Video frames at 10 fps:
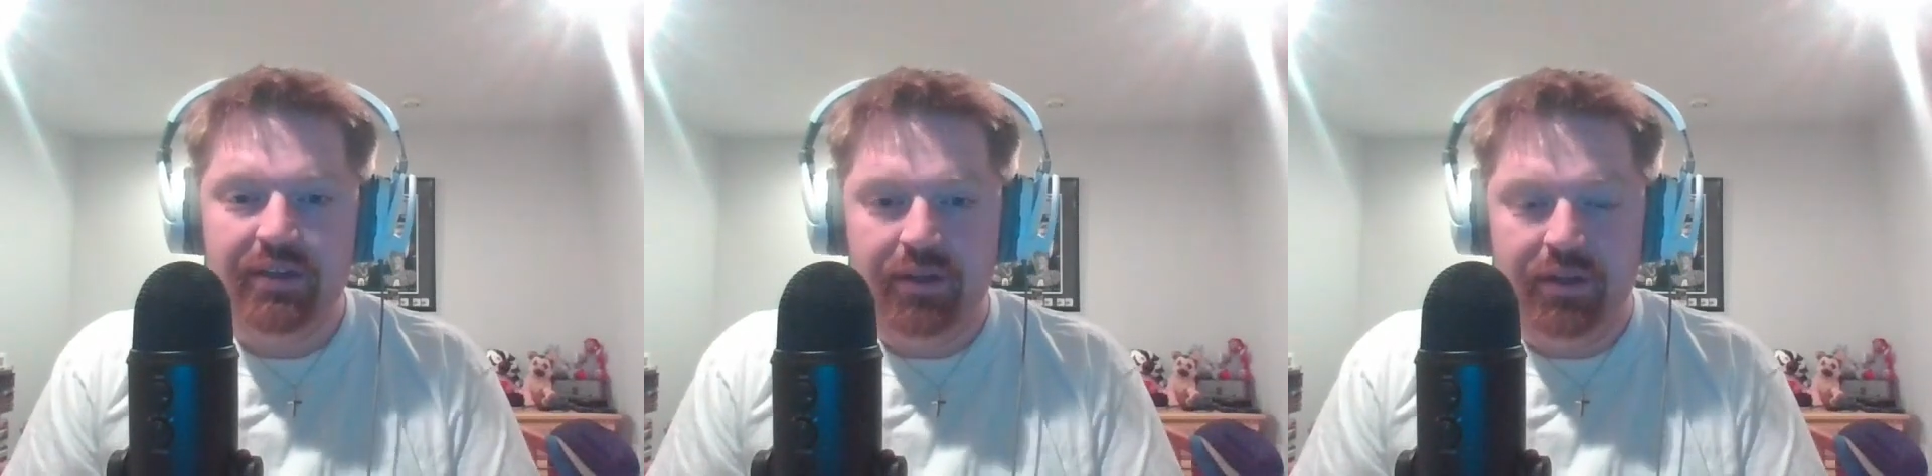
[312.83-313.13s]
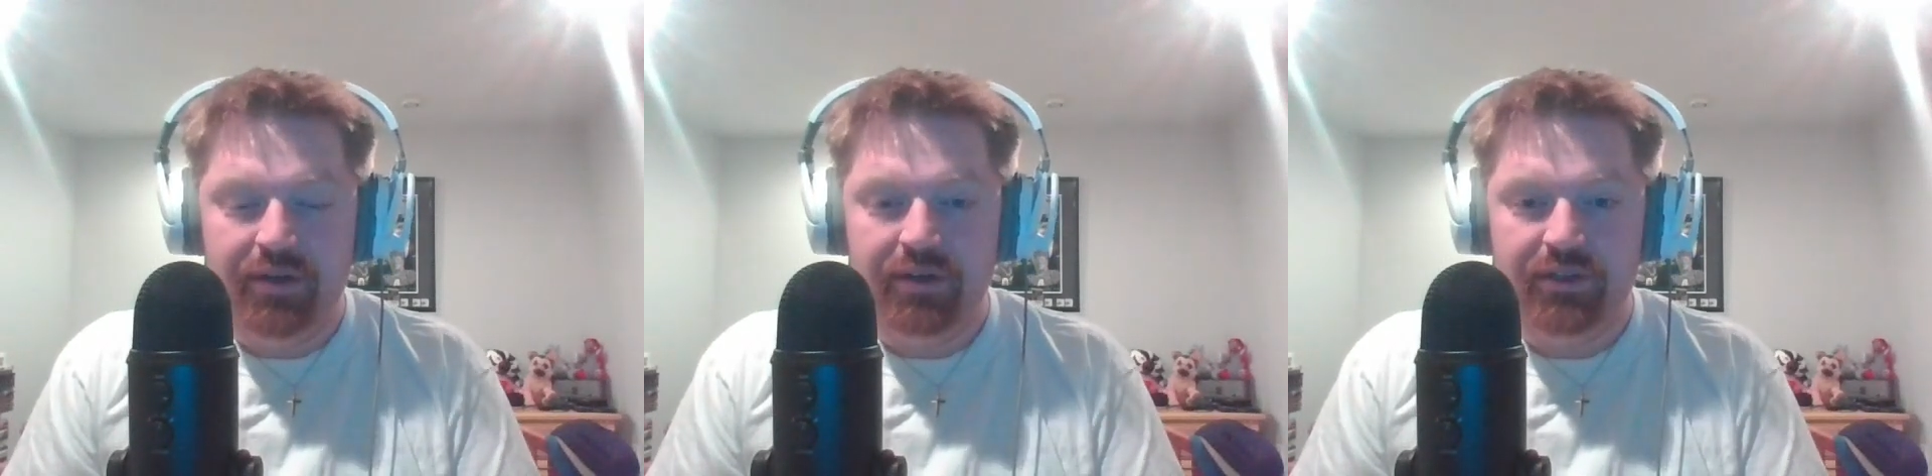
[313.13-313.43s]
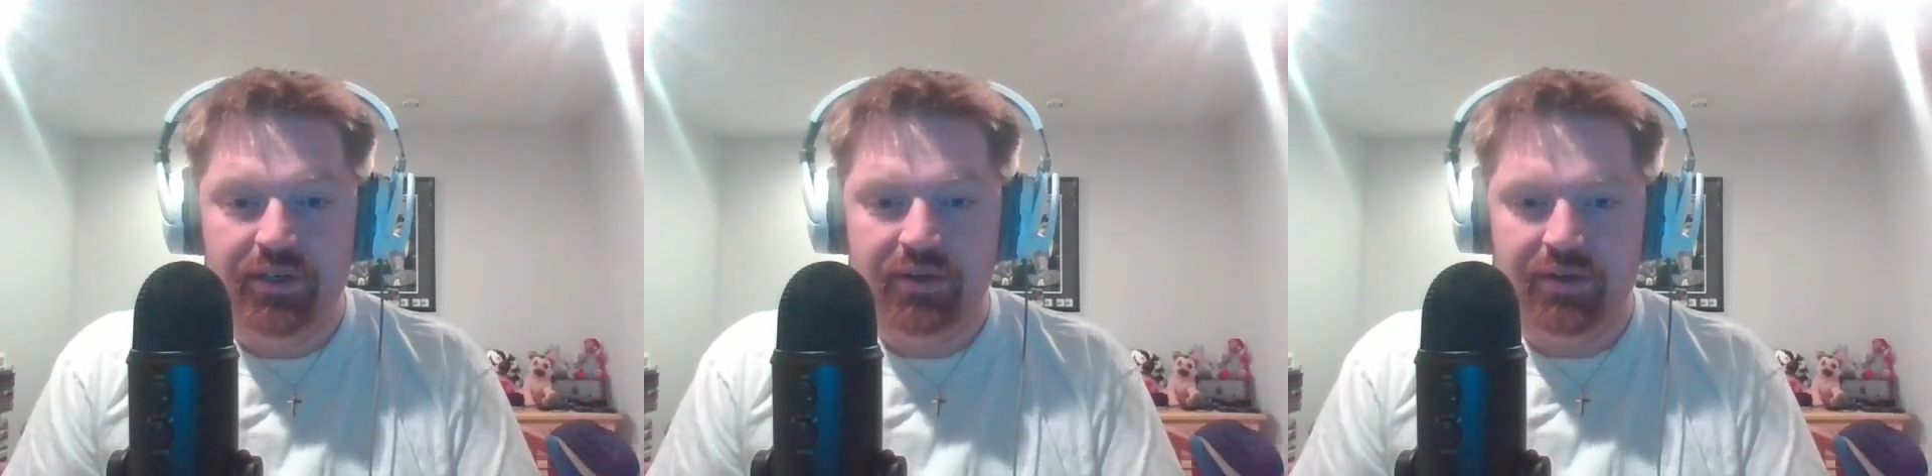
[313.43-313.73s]
They're a
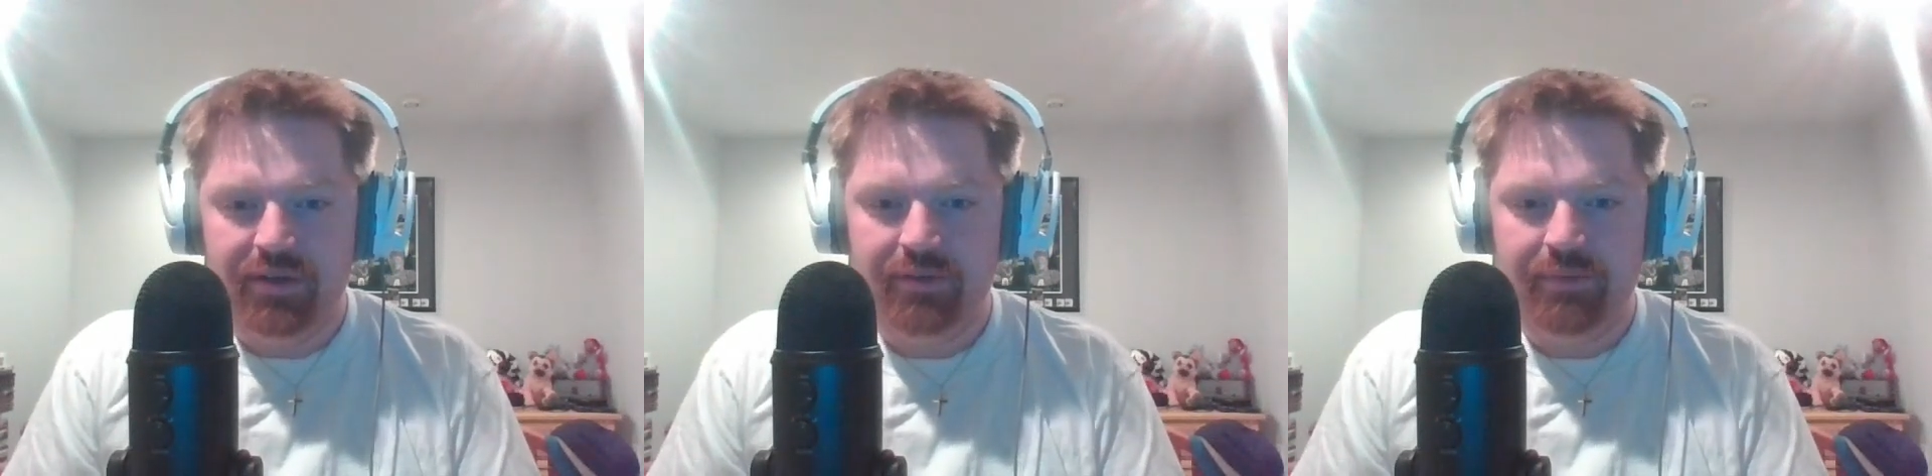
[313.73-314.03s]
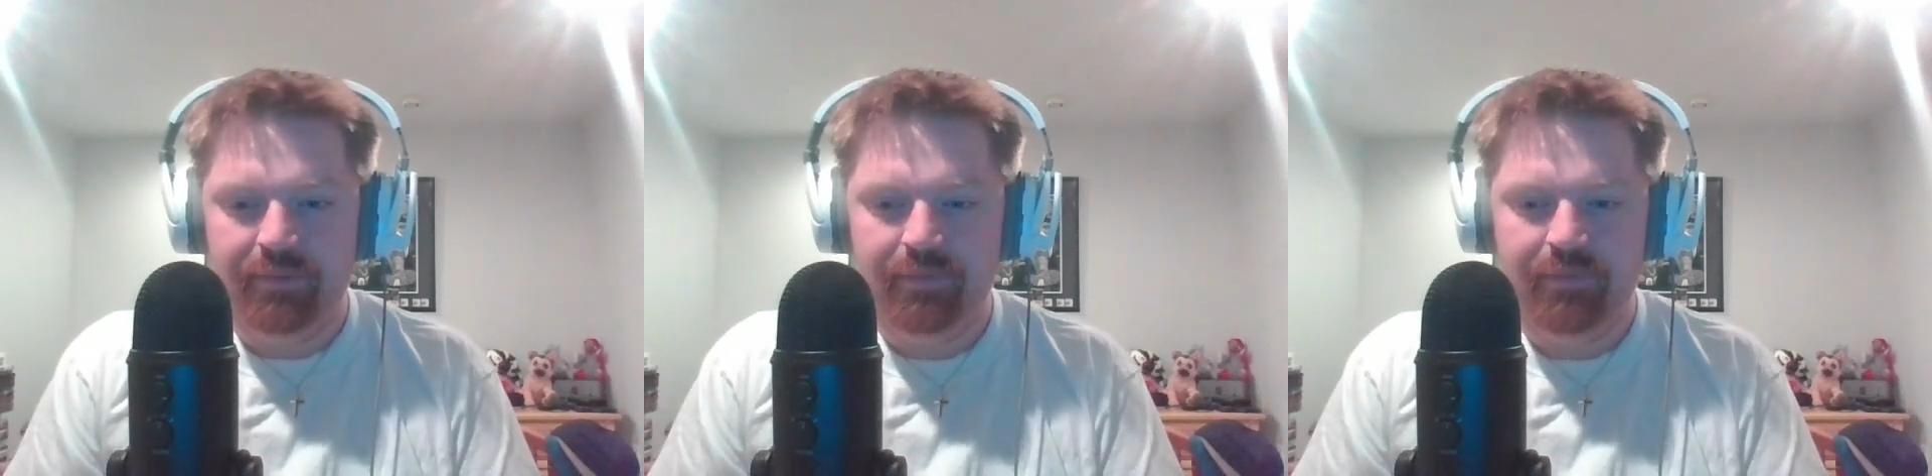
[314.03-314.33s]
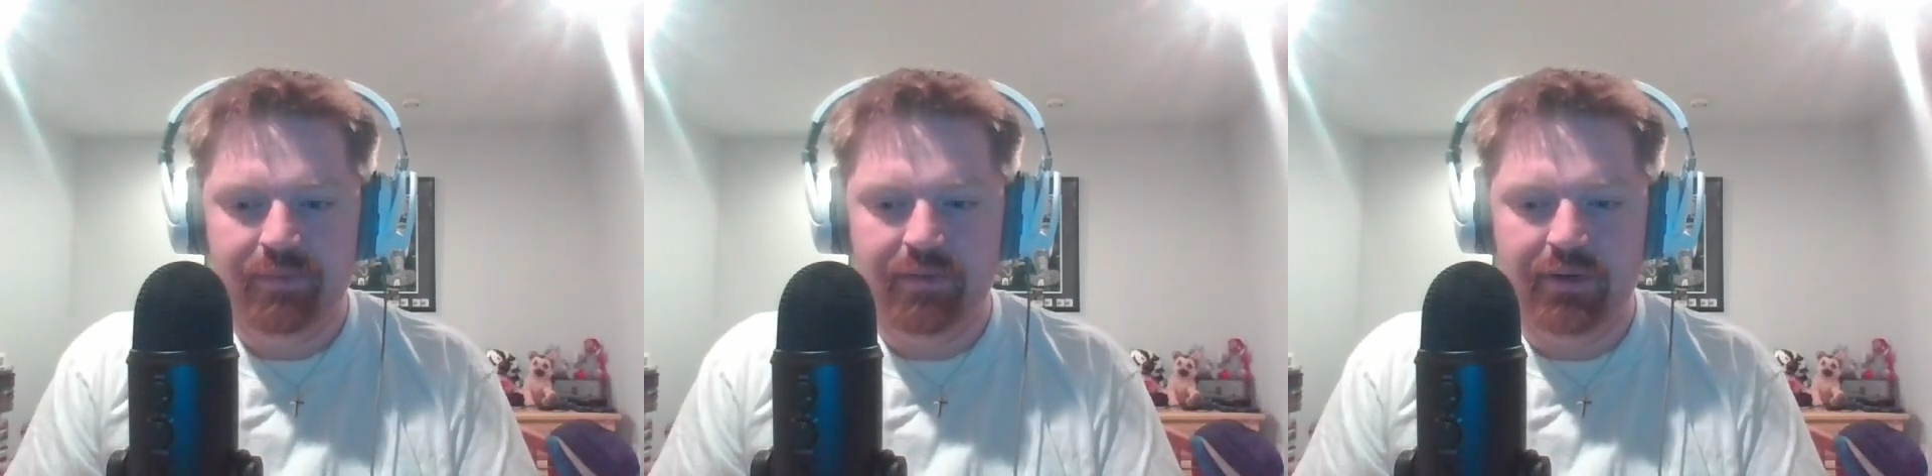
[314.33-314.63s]
joke.
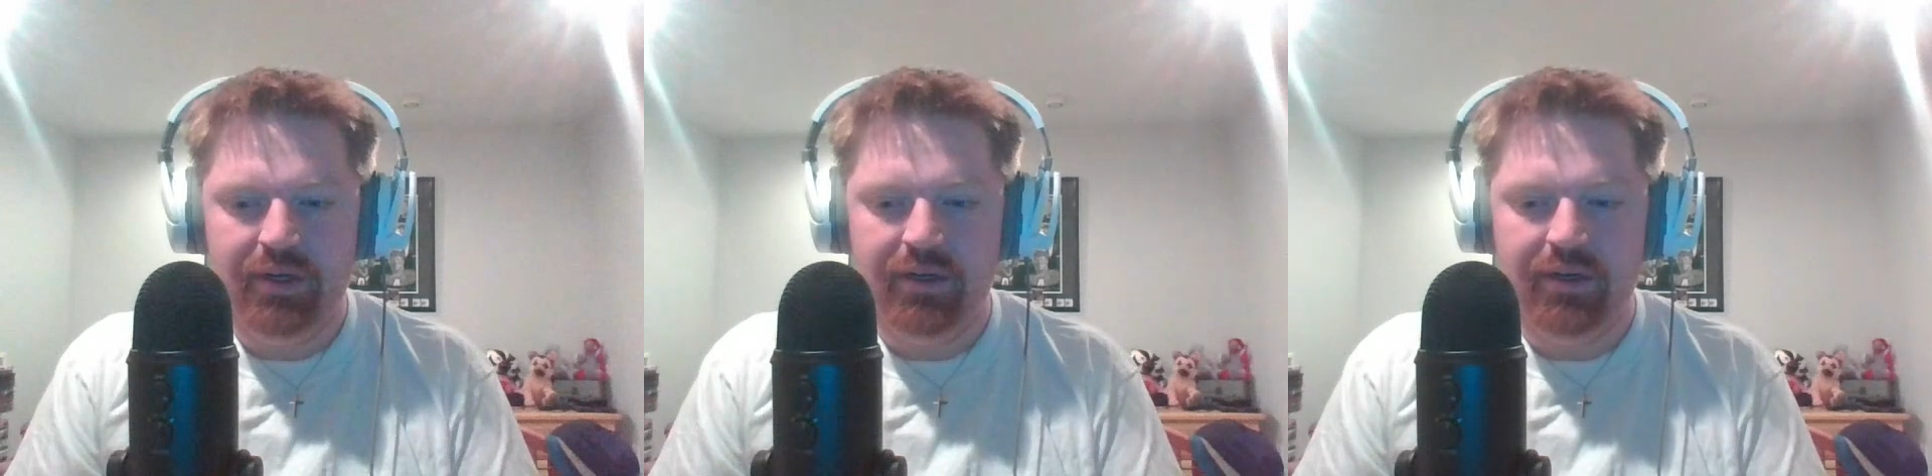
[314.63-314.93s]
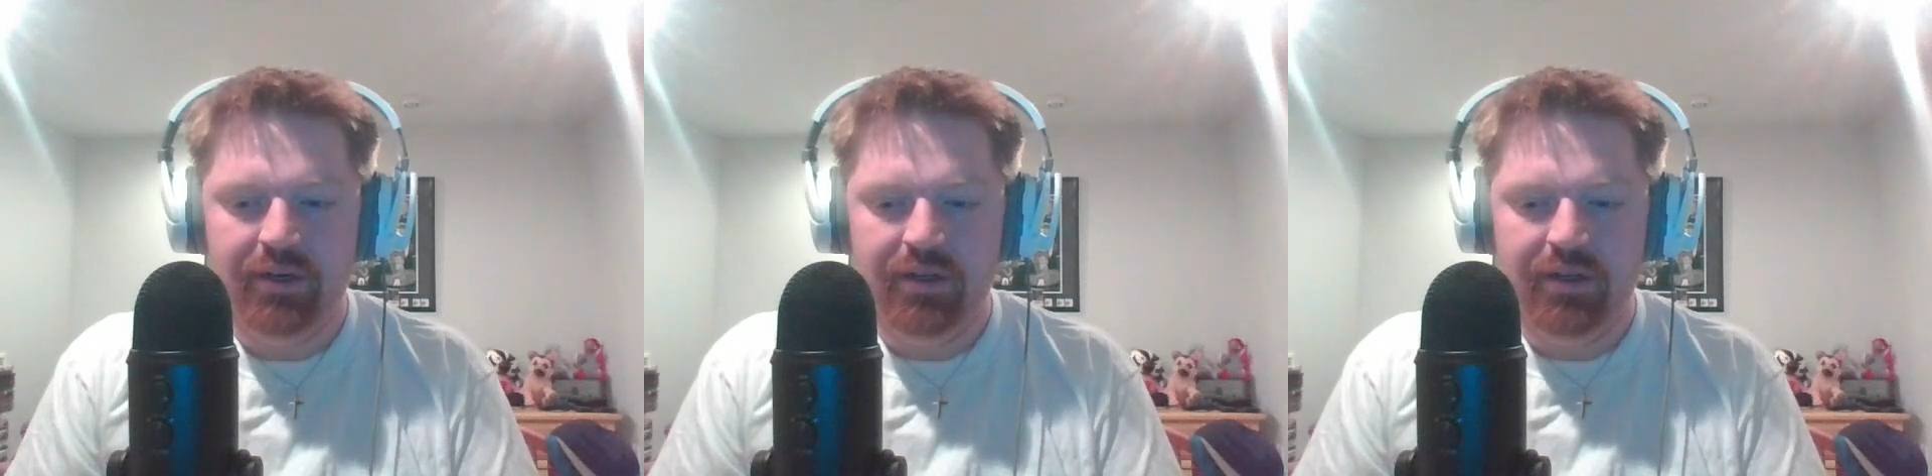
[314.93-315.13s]
They're